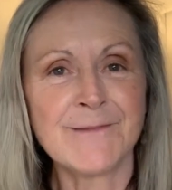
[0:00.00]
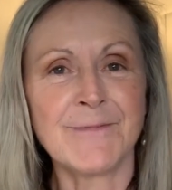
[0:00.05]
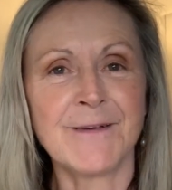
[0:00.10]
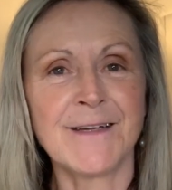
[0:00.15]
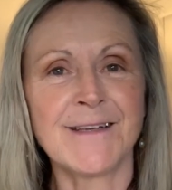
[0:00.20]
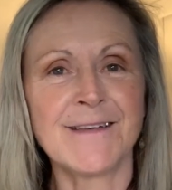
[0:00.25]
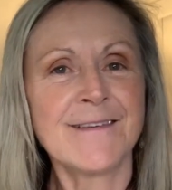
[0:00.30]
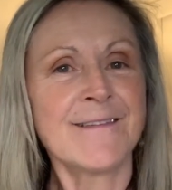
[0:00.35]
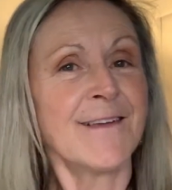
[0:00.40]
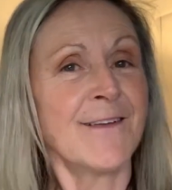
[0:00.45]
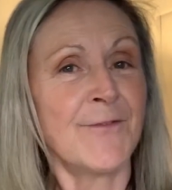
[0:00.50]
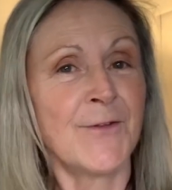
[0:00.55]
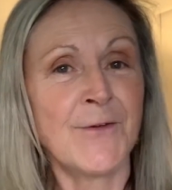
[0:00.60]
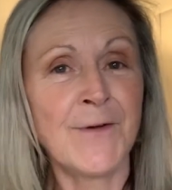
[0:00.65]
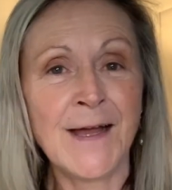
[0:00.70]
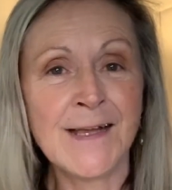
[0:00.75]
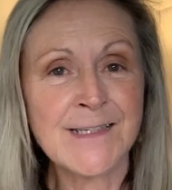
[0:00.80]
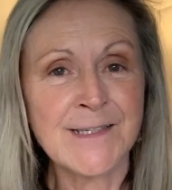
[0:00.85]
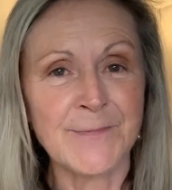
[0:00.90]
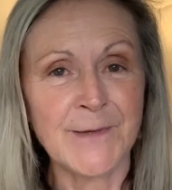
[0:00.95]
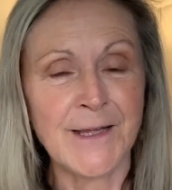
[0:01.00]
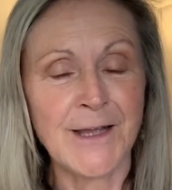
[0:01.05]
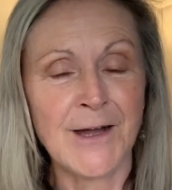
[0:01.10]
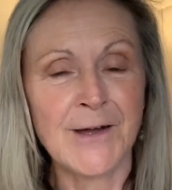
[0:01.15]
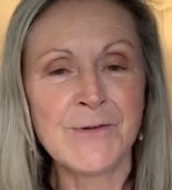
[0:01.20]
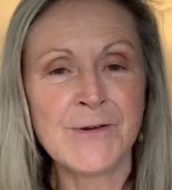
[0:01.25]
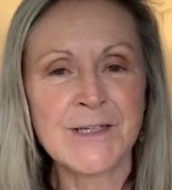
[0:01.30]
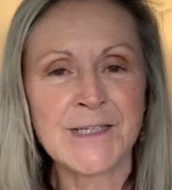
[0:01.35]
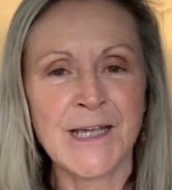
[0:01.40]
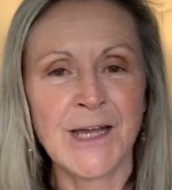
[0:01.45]
but if you ask me, I
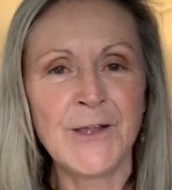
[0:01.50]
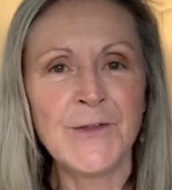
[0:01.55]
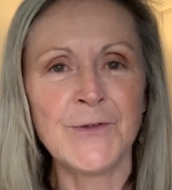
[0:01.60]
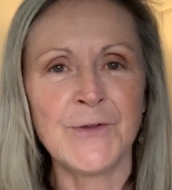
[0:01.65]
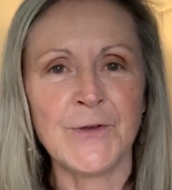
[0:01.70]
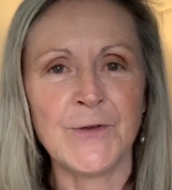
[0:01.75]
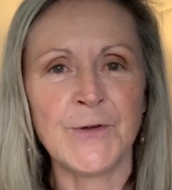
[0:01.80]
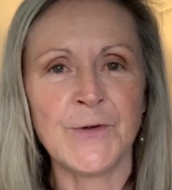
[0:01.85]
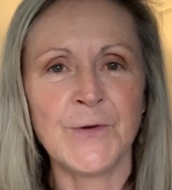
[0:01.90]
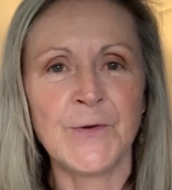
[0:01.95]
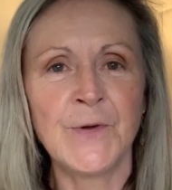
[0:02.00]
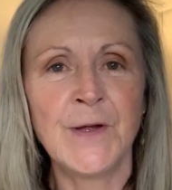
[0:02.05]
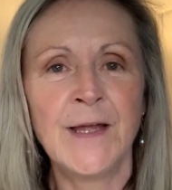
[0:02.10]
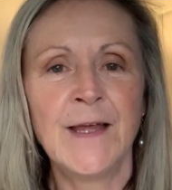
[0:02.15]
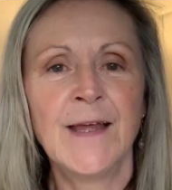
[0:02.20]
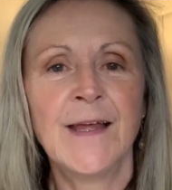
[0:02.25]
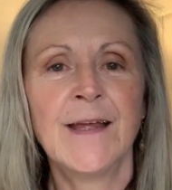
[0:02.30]
will tell you